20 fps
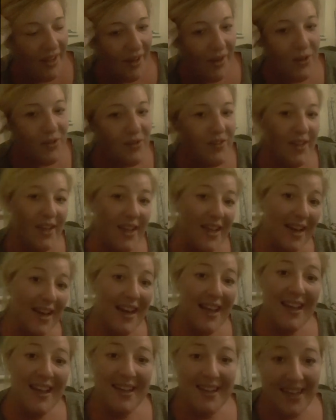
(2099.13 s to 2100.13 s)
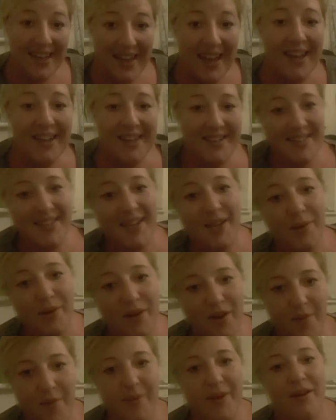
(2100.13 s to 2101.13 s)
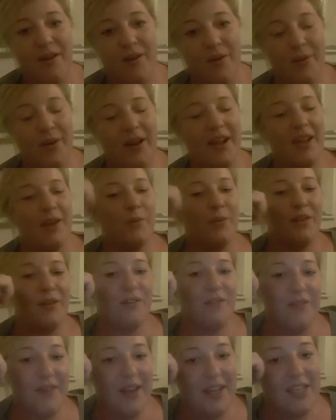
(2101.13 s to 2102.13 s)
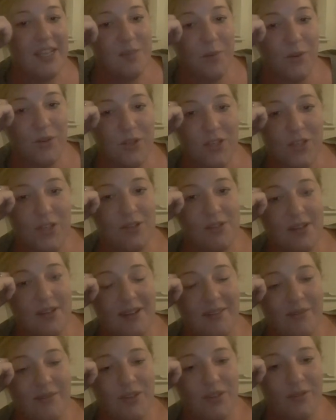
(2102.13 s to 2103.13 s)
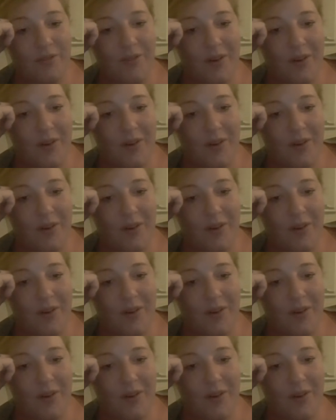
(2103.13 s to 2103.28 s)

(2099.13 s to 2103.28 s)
Because a lady, like I say, we got better acquainted with on Facebook, she doesn't live too